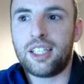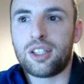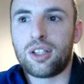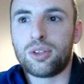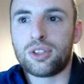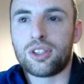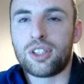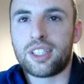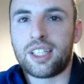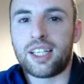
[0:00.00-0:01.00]
a closer
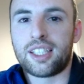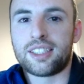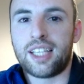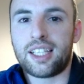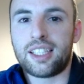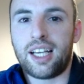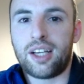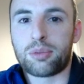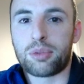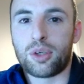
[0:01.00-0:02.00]
look at exactly how
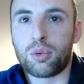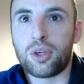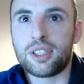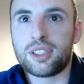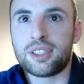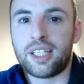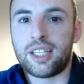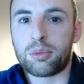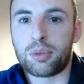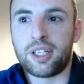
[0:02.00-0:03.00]
the printer works and
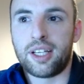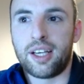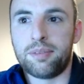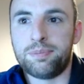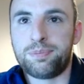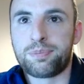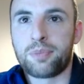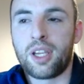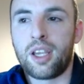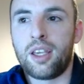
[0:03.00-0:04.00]
the print head.
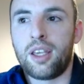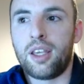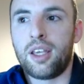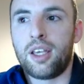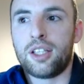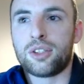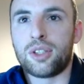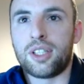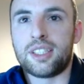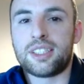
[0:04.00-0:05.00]
So the